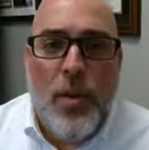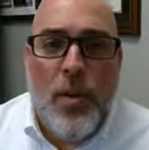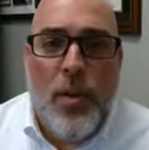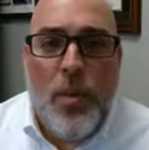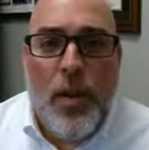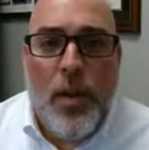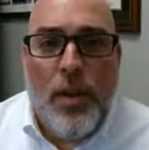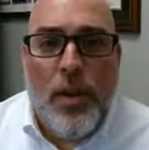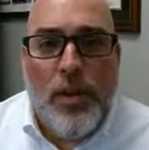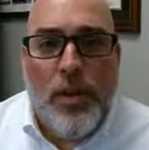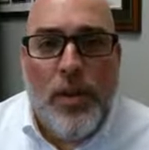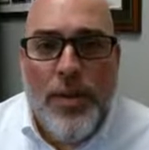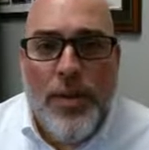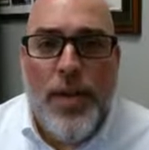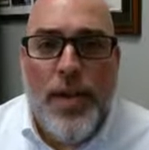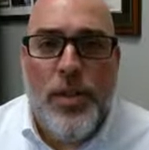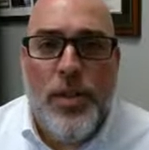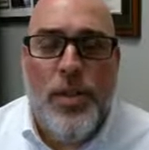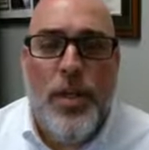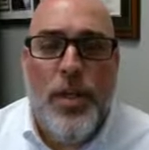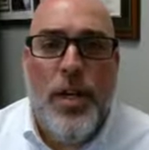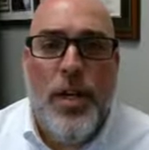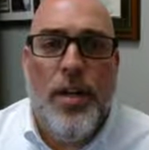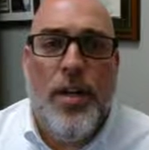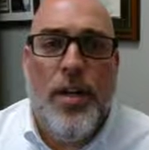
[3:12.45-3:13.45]

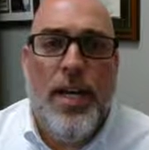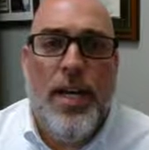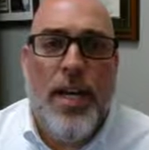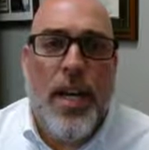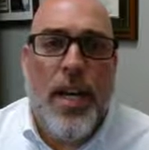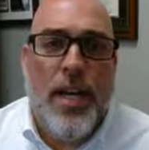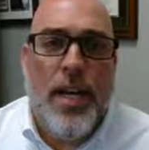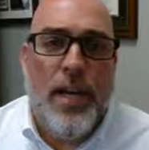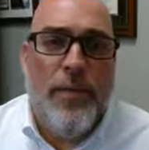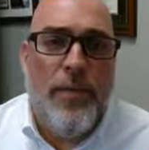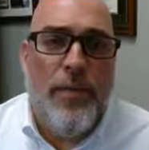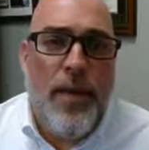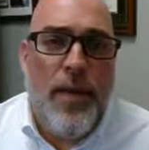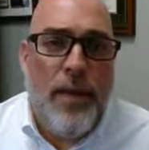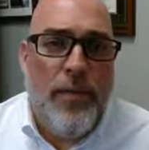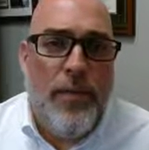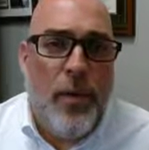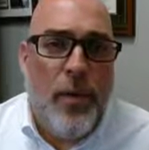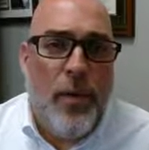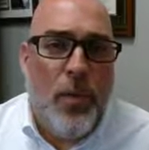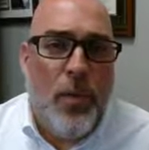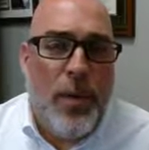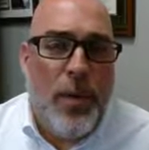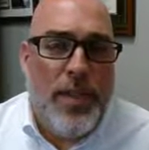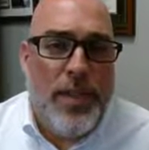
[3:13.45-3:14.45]
qualified charity, any
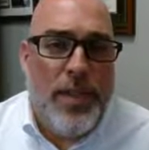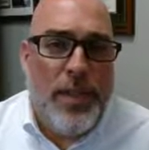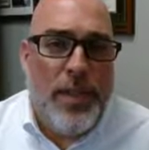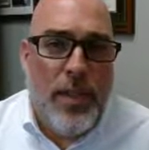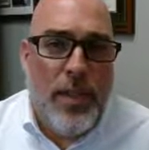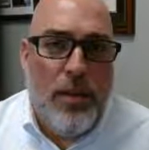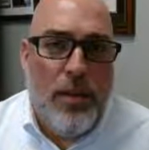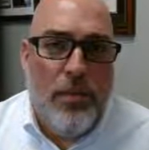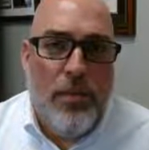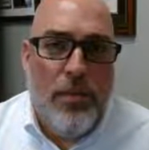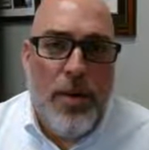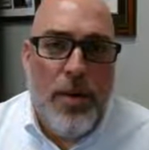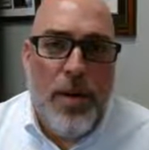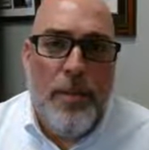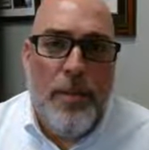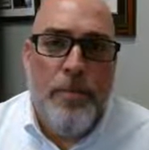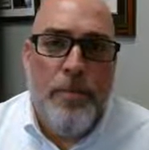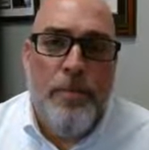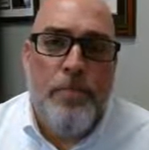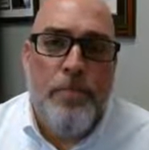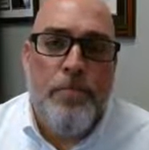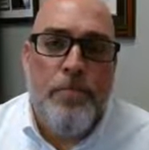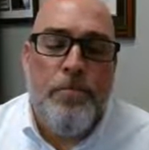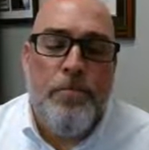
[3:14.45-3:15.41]
501c3,